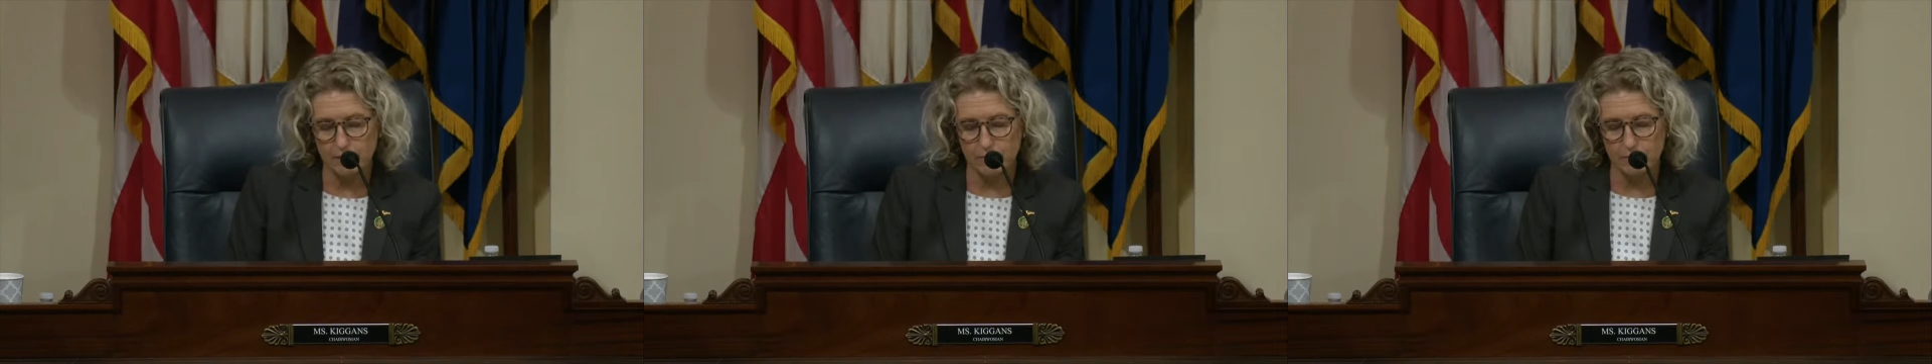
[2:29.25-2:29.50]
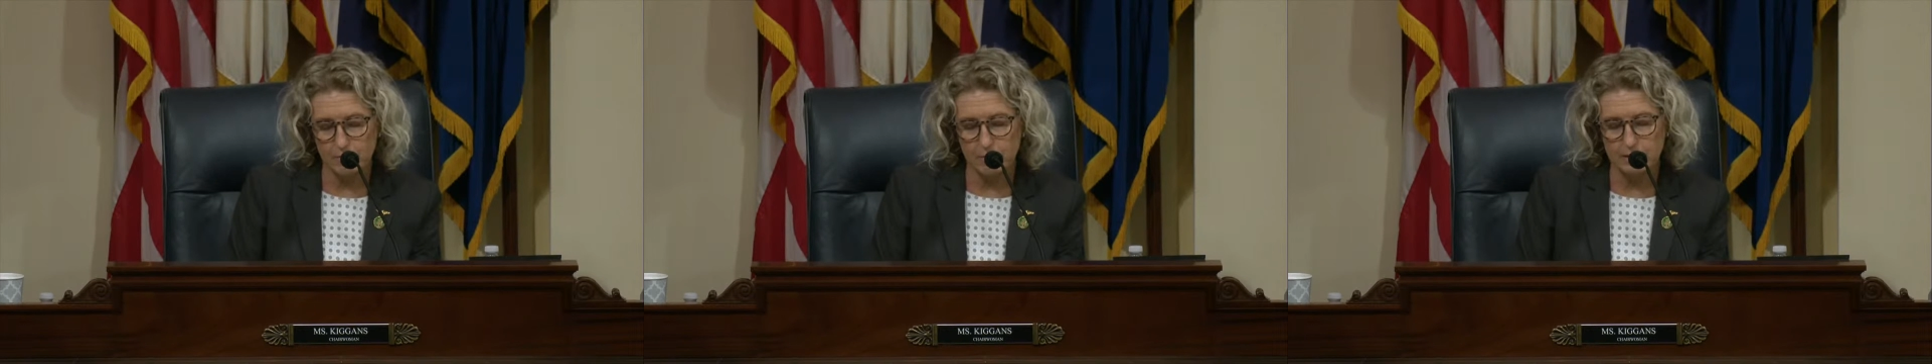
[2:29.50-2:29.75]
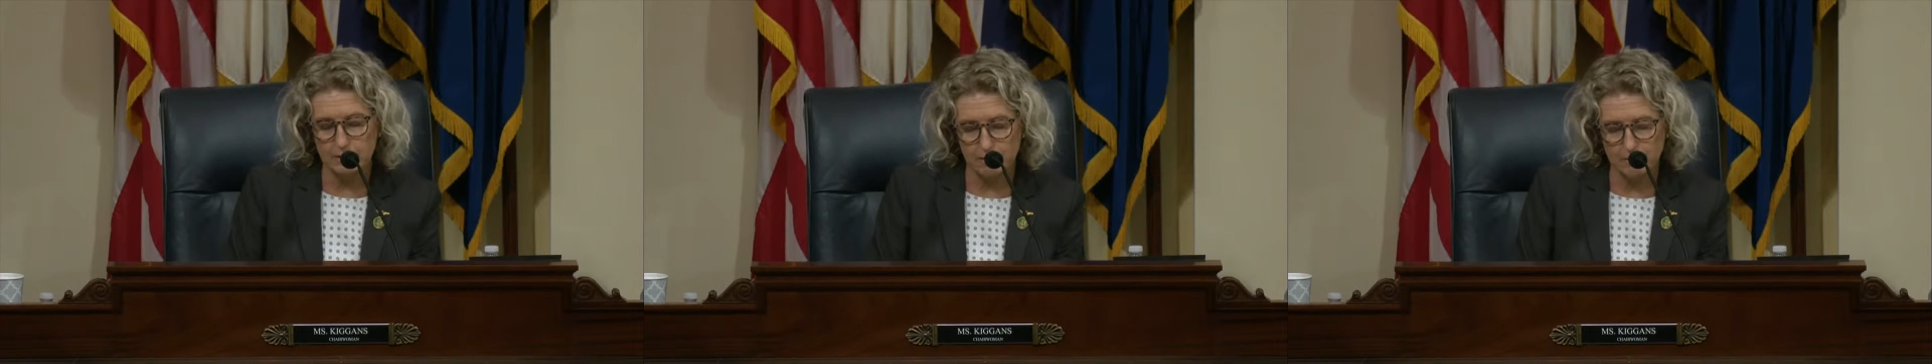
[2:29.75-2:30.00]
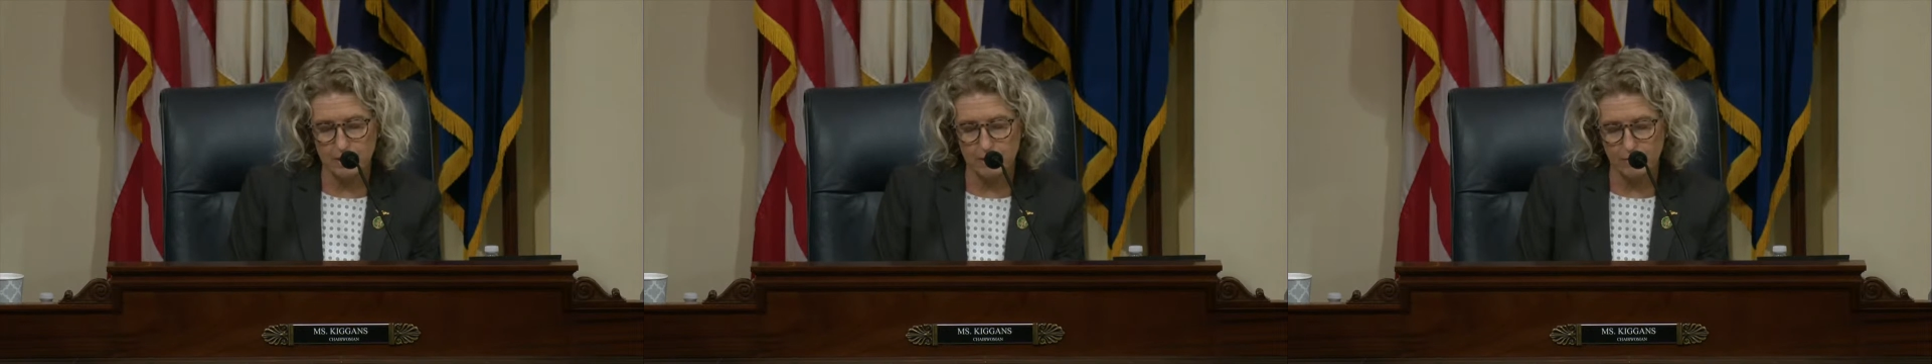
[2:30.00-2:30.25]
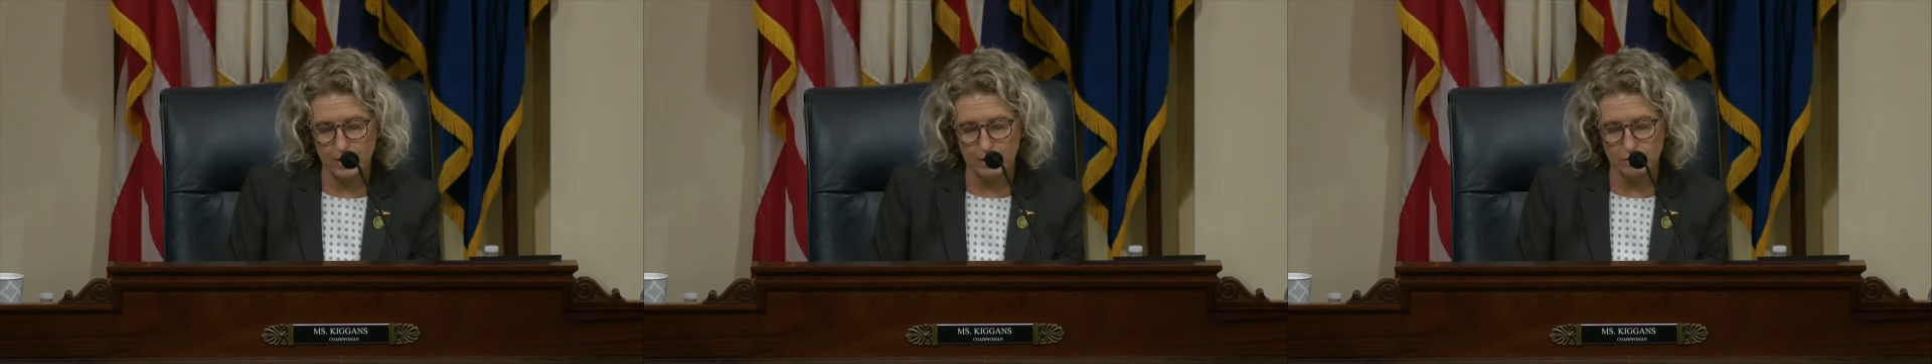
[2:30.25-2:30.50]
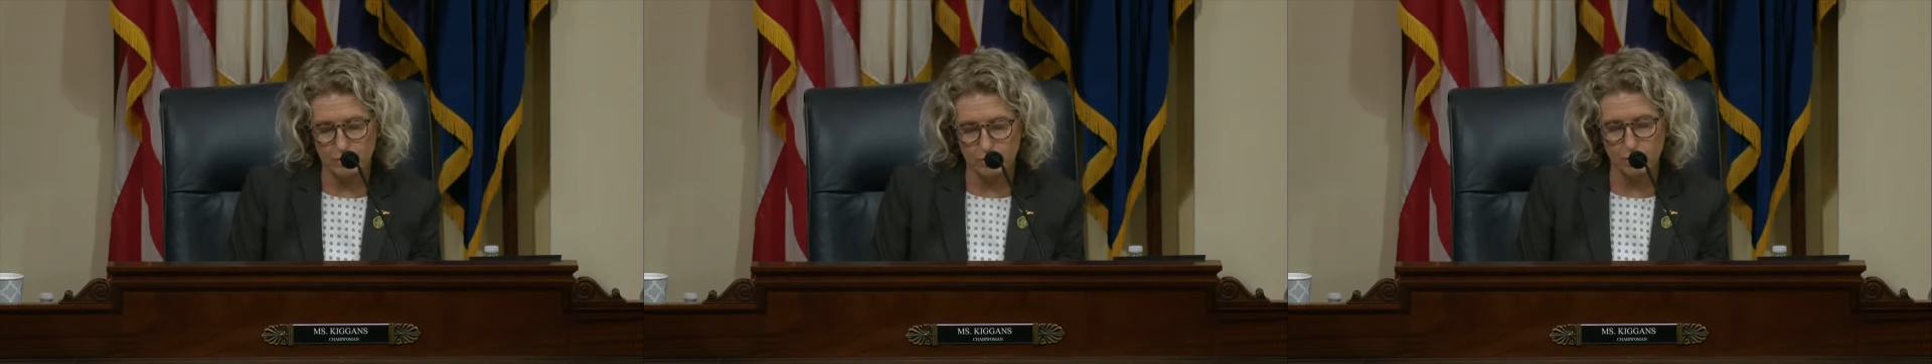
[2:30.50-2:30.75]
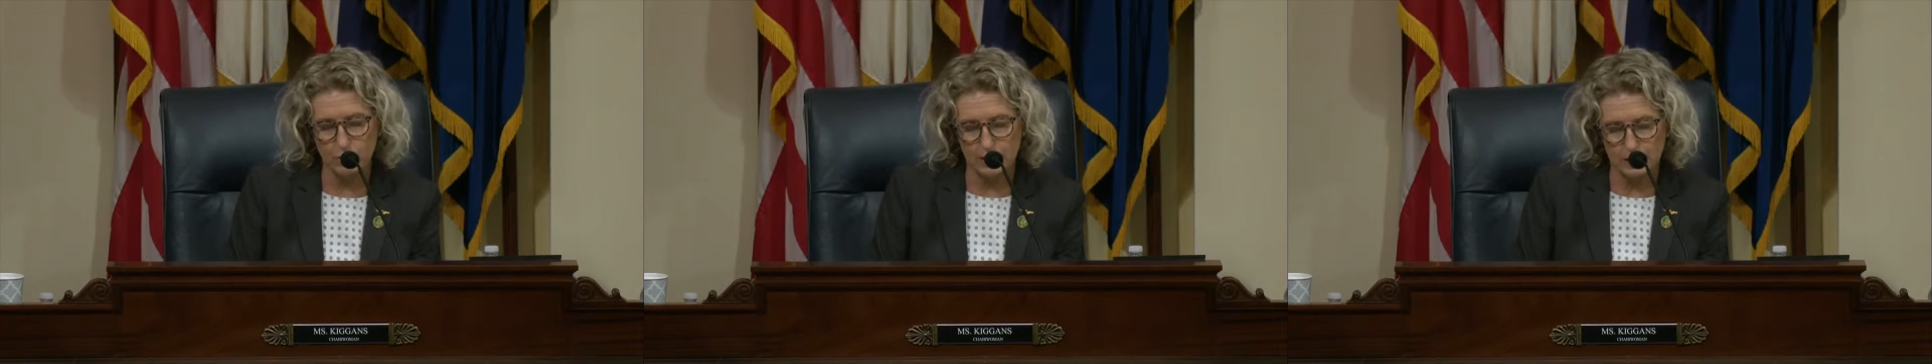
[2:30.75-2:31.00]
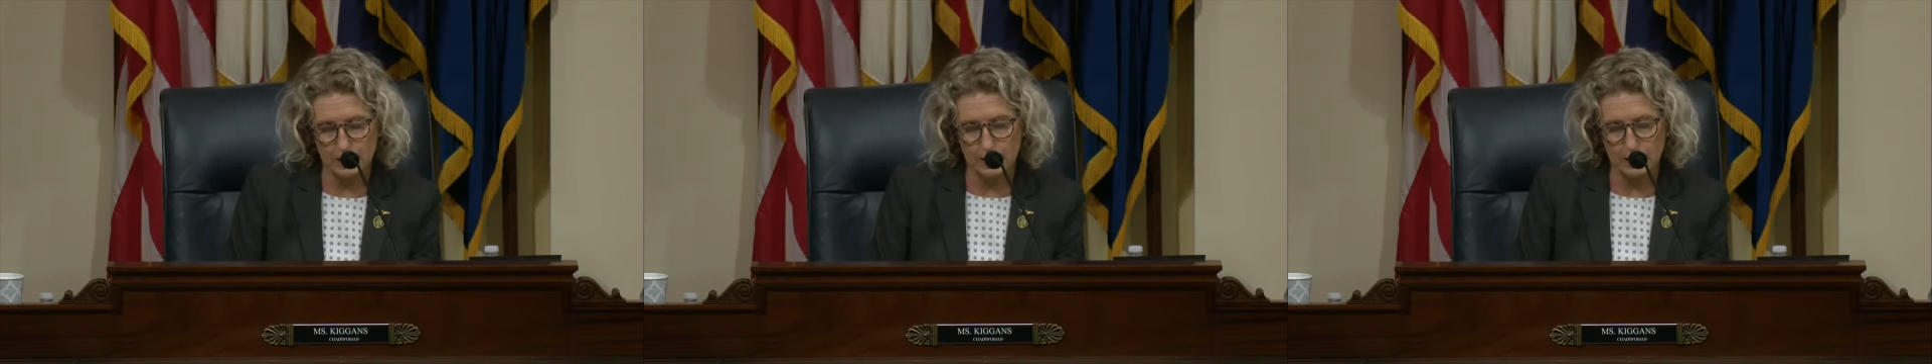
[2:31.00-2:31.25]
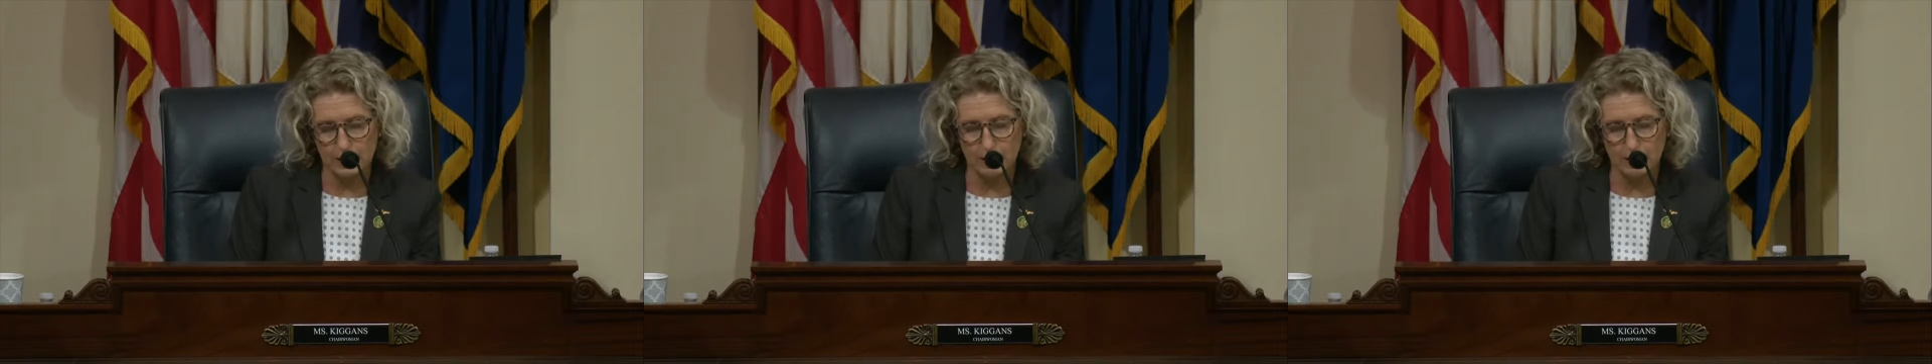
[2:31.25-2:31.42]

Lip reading: from domestic manufacturers quickly and